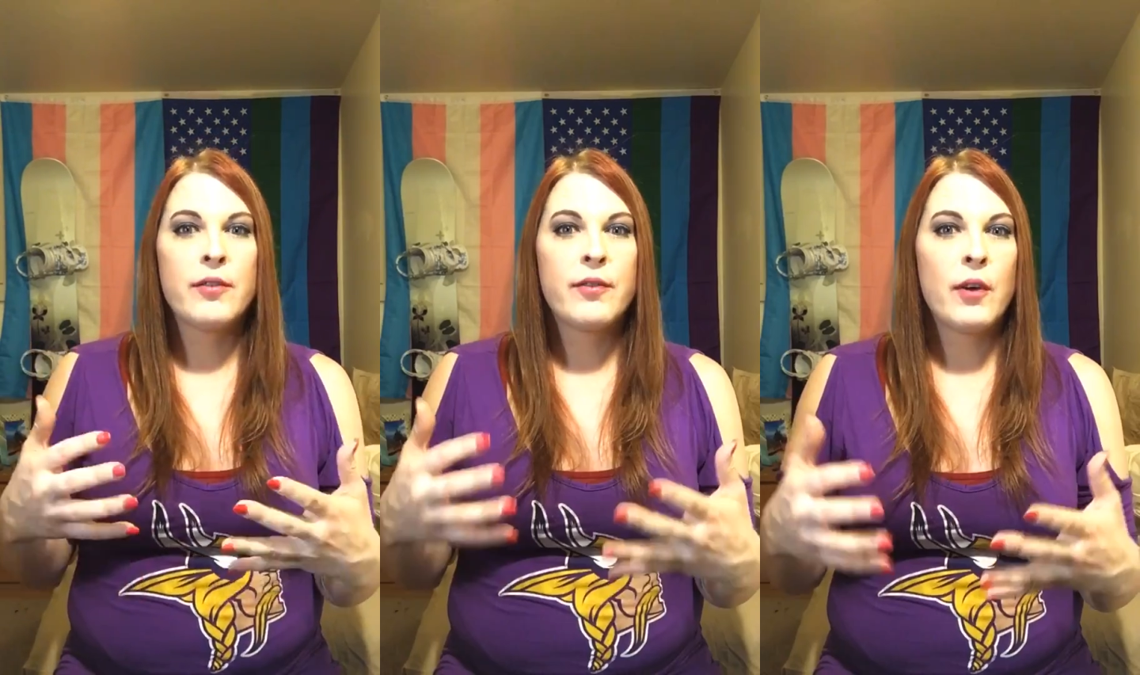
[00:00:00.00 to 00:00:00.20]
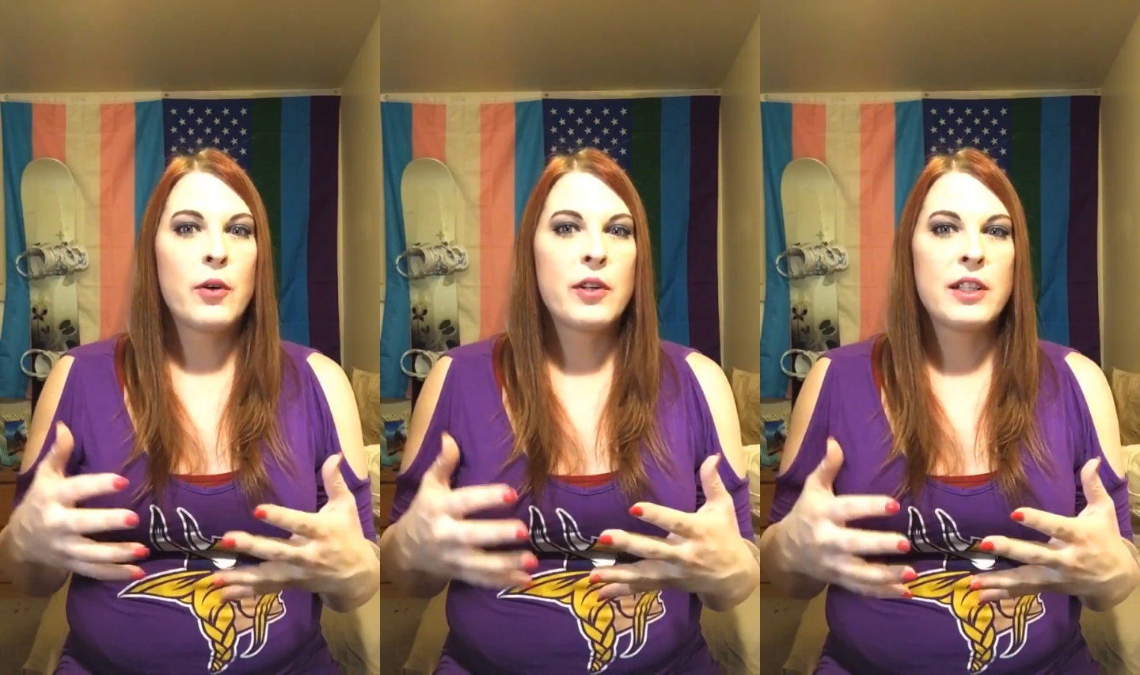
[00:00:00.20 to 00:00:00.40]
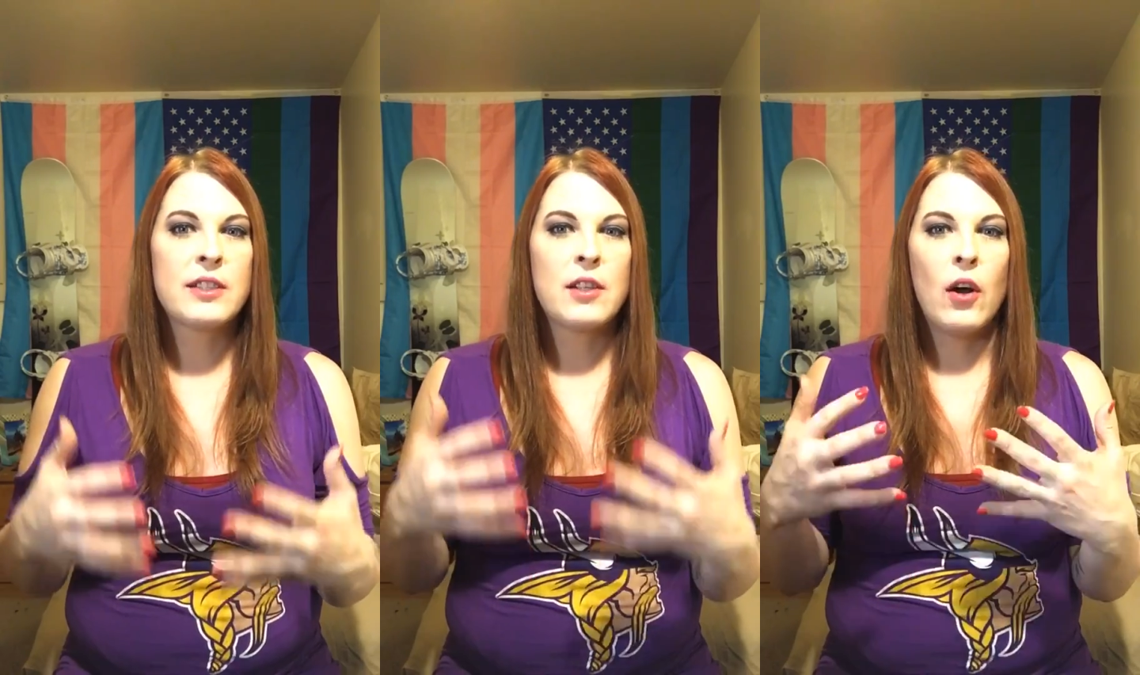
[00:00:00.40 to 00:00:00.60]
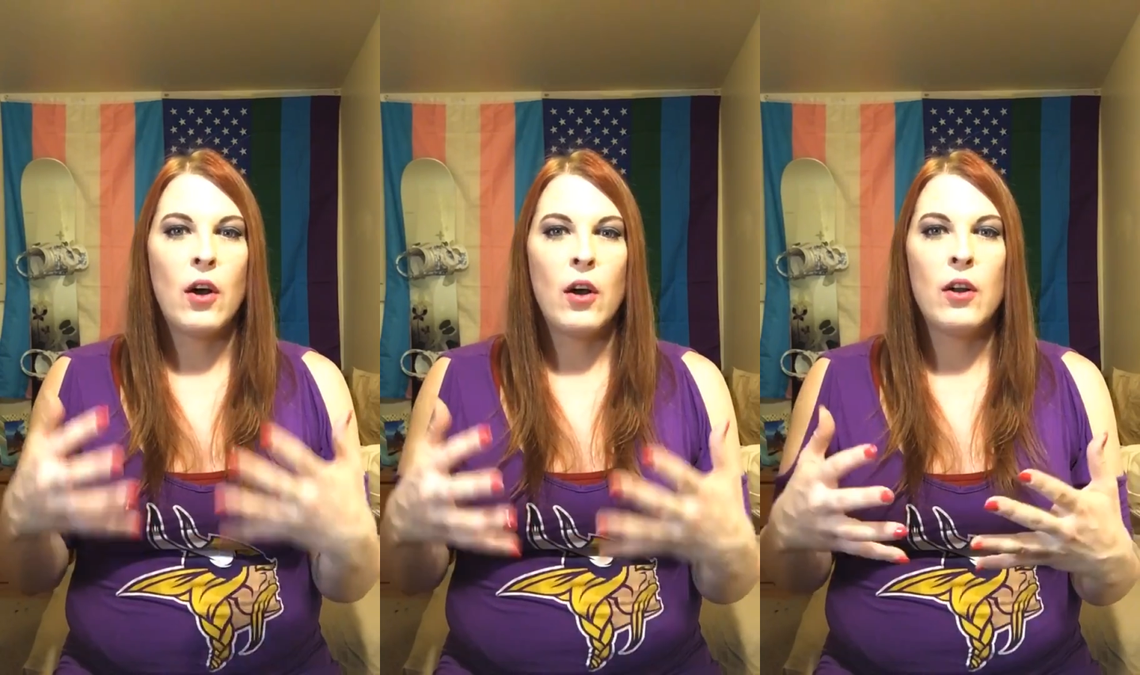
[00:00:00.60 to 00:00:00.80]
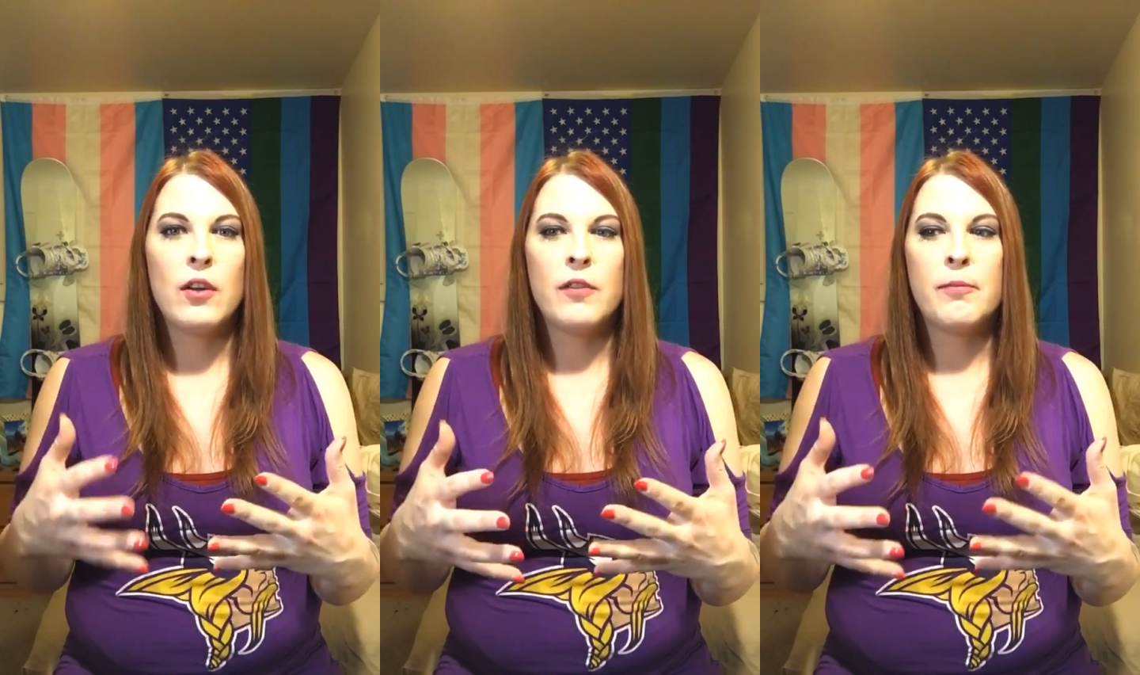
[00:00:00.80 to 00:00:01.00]
focused
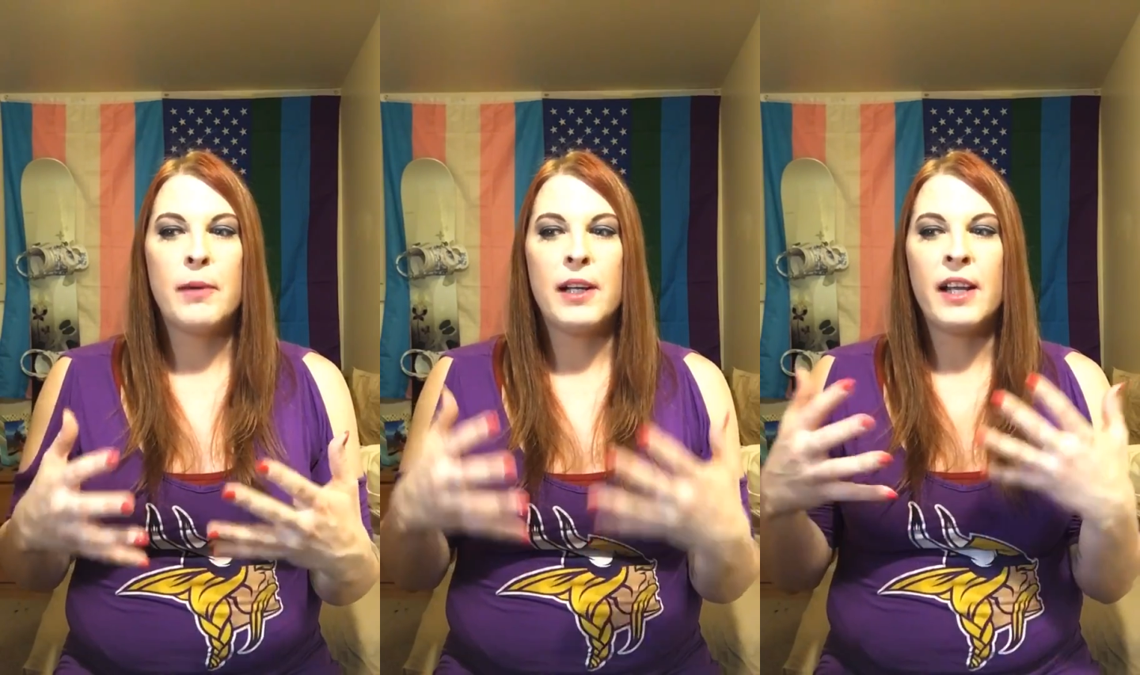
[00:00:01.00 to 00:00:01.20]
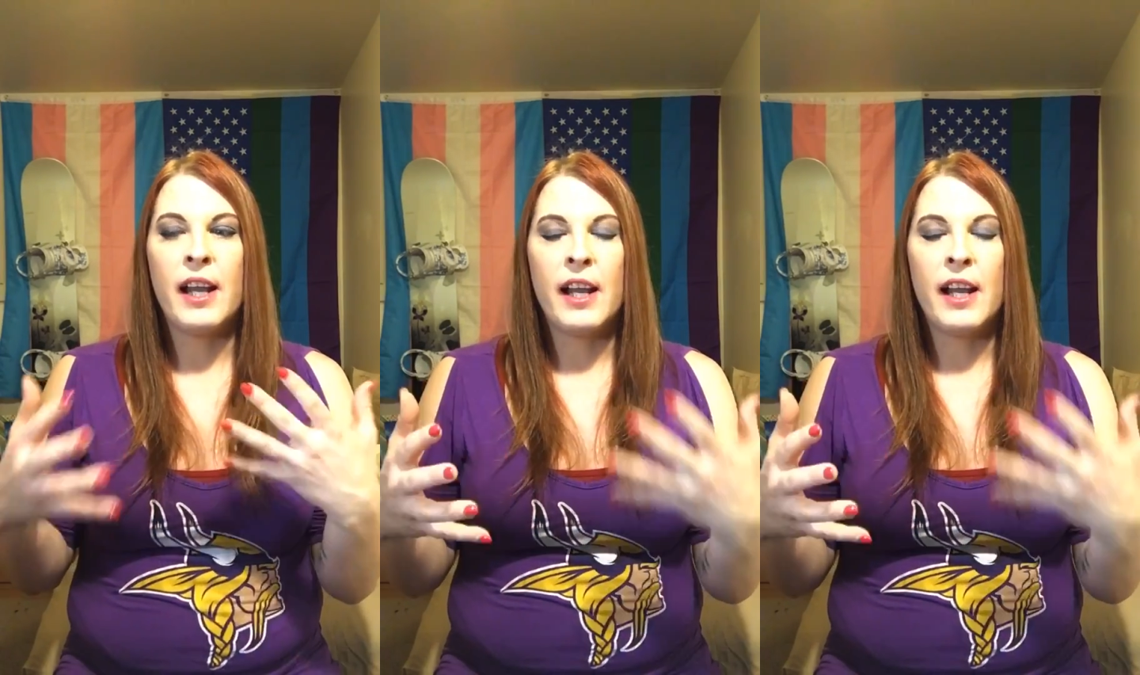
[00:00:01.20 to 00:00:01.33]
all of my